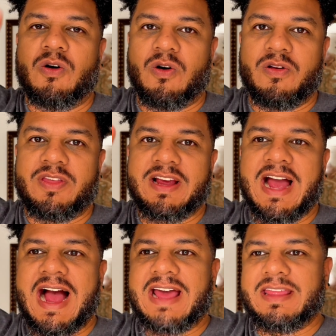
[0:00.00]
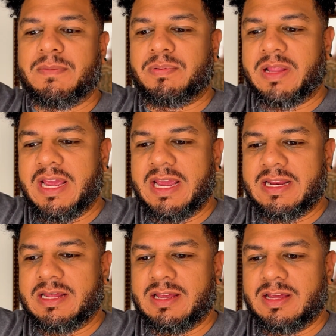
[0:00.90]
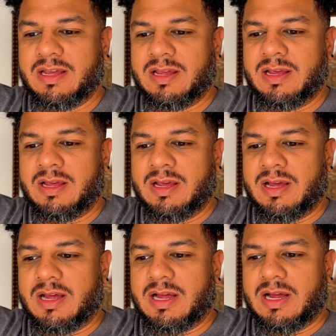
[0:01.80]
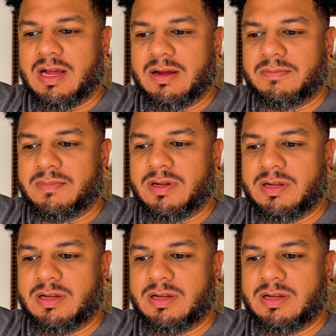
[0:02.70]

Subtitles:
or the guy that played LeFlay,